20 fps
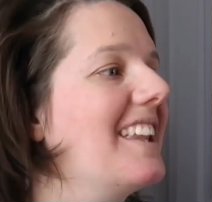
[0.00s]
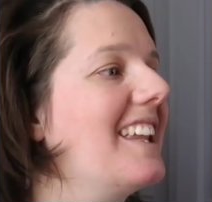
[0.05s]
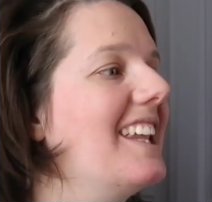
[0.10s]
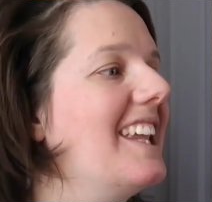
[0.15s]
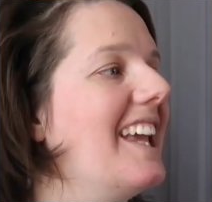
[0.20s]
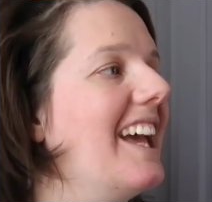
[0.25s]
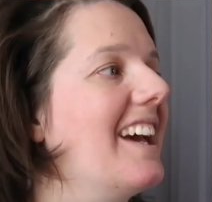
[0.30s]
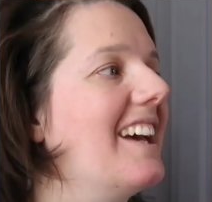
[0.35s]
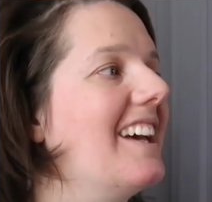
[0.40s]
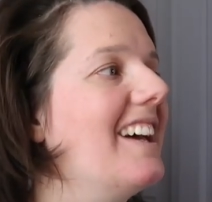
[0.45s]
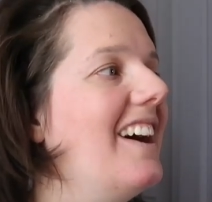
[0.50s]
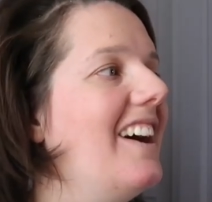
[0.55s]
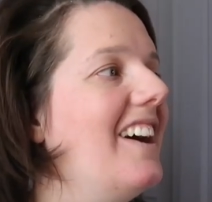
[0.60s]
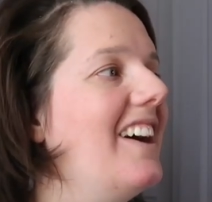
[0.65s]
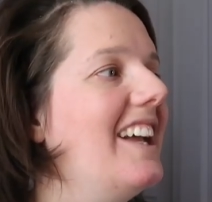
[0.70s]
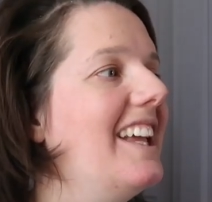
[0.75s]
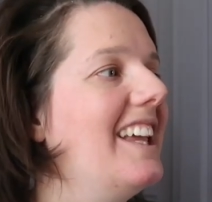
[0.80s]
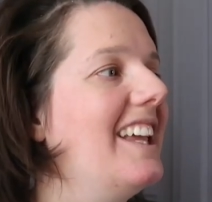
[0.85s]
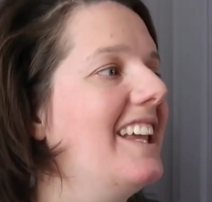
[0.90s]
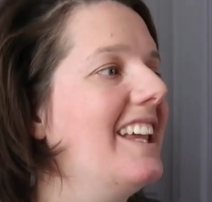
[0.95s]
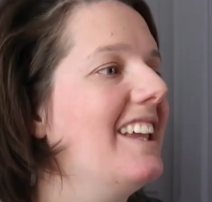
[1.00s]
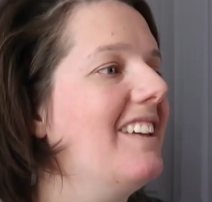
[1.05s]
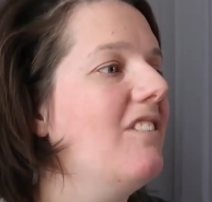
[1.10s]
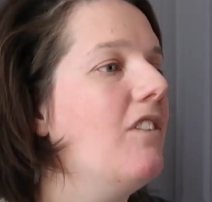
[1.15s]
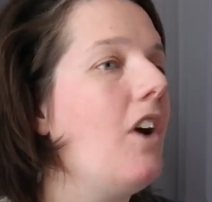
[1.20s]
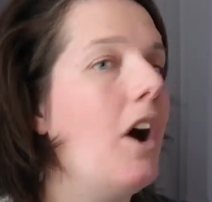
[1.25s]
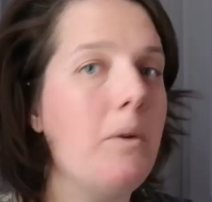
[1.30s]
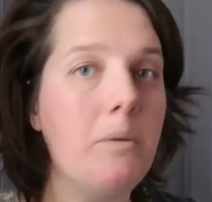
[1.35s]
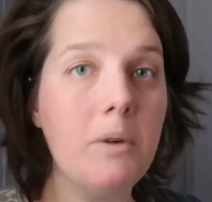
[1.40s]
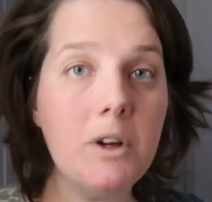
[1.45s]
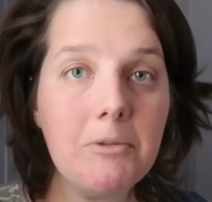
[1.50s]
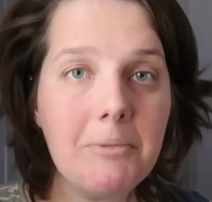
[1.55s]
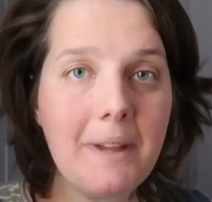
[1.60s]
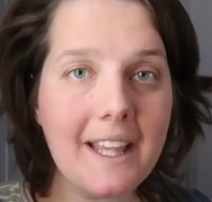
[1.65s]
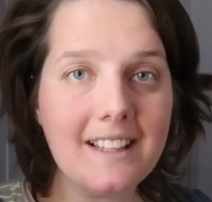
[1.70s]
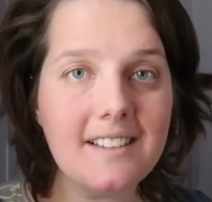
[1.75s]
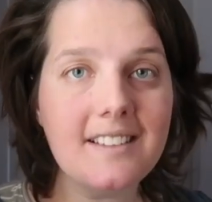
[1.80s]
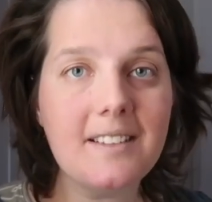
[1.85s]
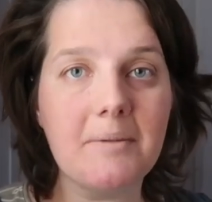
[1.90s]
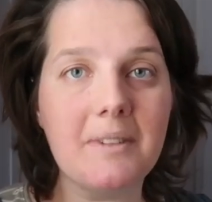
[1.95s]
yeah, I will
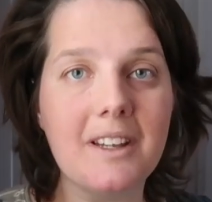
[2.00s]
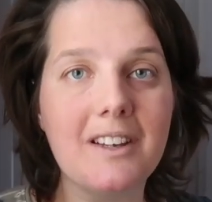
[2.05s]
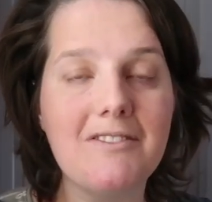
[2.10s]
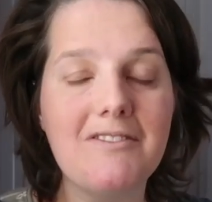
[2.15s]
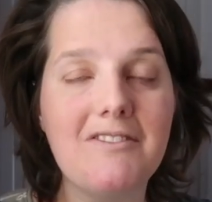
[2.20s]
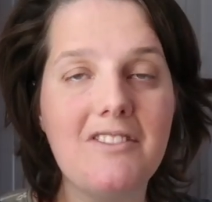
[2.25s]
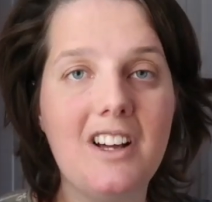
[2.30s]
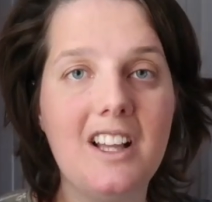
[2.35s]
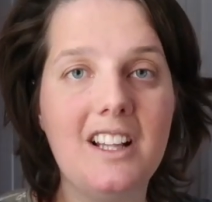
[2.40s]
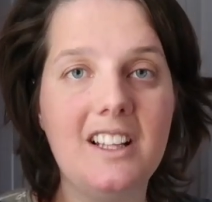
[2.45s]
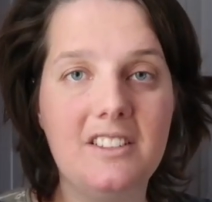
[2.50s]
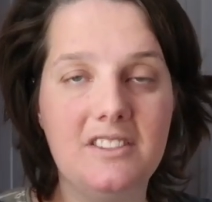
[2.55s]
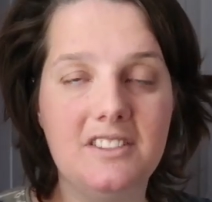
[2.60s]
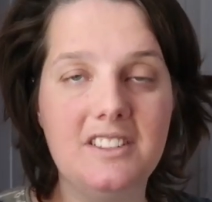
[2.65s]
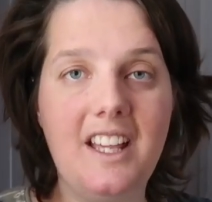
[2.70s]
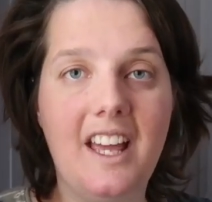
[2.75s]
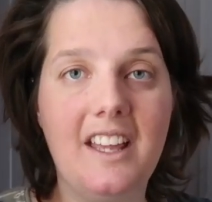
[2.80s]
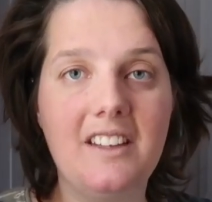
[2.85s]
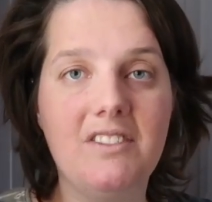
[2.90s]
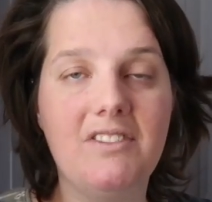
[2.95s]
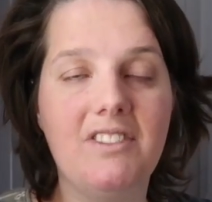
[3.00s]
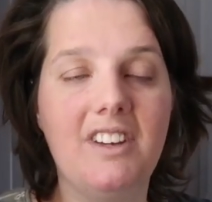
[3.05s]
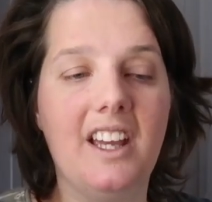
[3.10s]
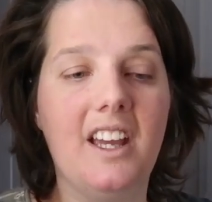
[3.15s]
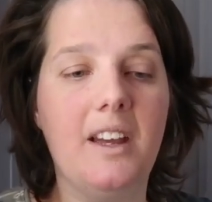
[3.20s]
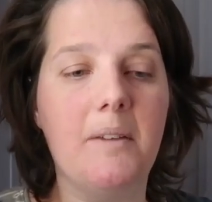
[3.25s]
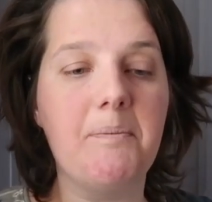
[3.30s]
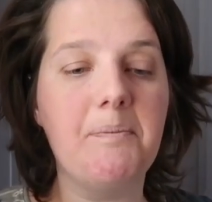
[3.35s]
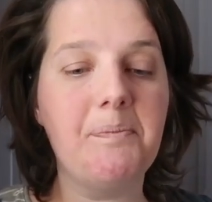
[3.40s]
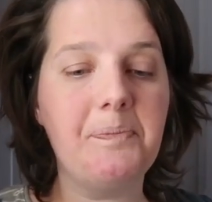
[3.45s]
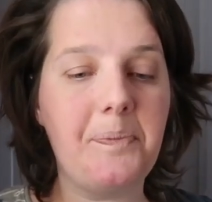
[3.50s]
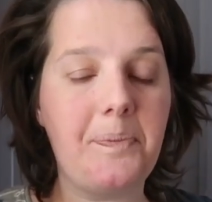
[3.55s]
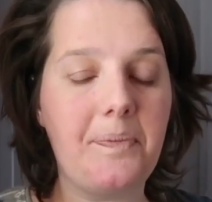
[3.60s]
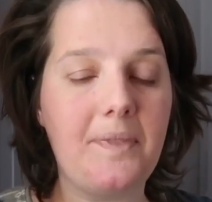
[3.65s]
make something, a little set for him.